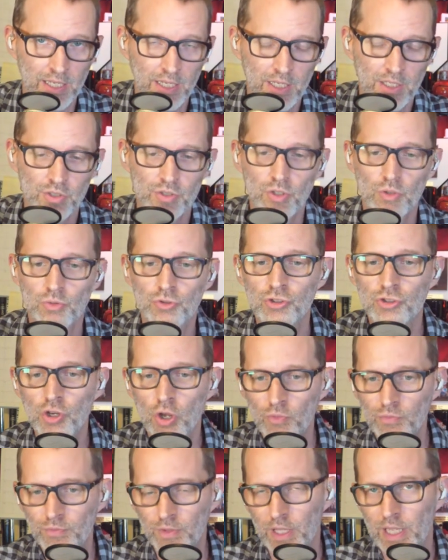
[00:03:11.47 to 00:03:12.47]
So
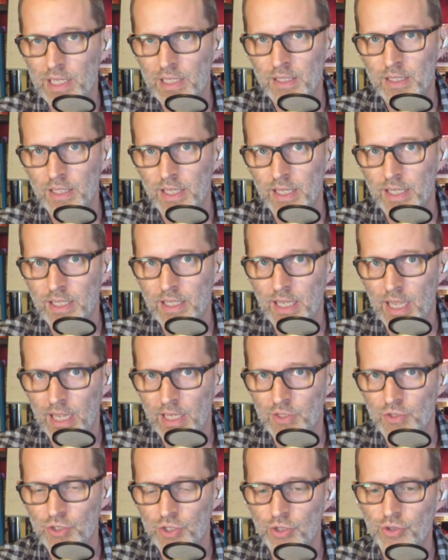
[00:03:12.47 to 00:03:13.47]
Snowflake
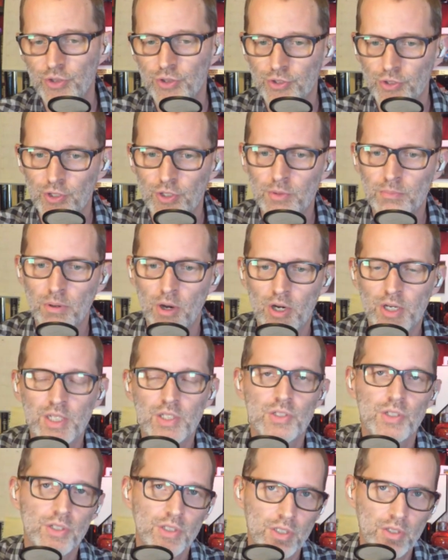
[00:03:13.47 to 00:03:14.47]
engaged third-party
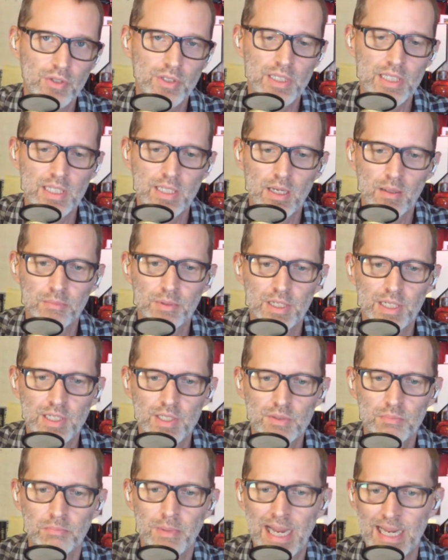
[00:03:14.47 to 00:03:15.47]
security
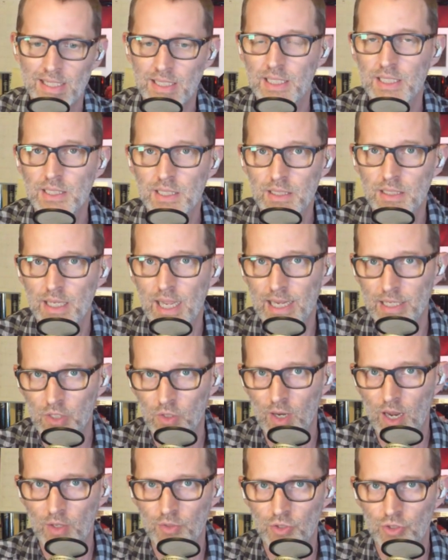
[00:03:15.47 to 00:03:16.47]
companies, Mandiant and
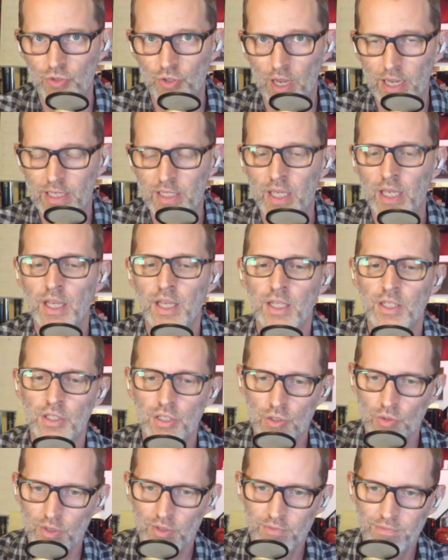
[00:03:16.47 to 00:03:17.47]
CrowdStrike,
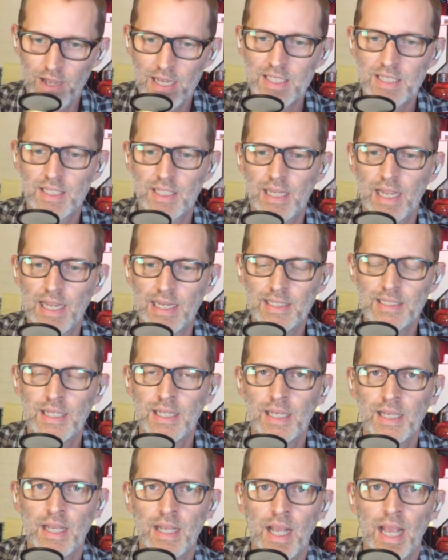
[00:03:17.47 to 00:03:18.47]
to investigate
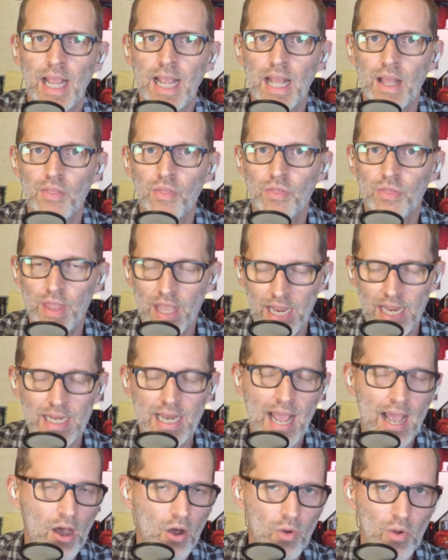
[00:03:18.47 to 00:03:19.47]
they
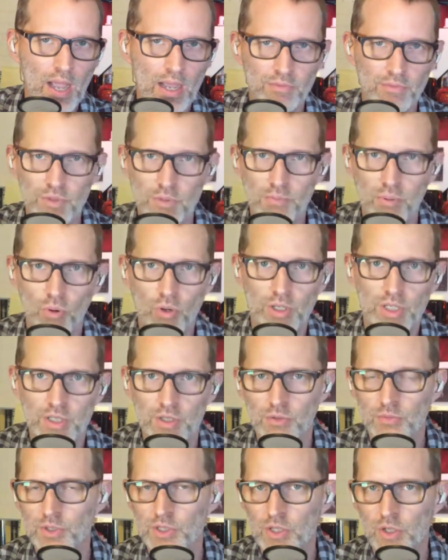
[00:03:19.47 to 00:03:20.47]
now have reported
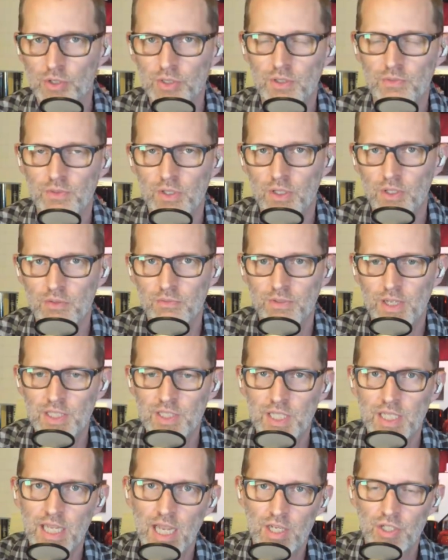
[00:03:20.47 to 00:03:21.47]
the results of their
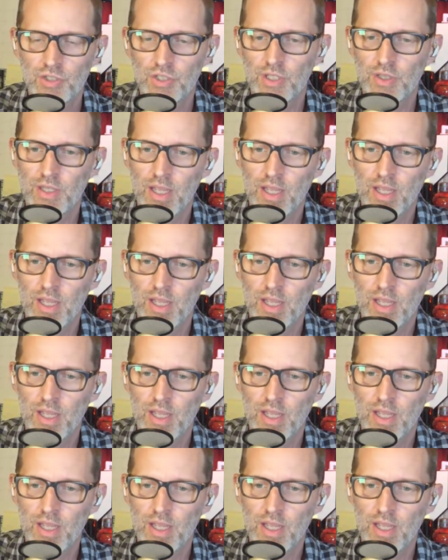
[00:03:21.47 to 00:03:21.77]
investigation.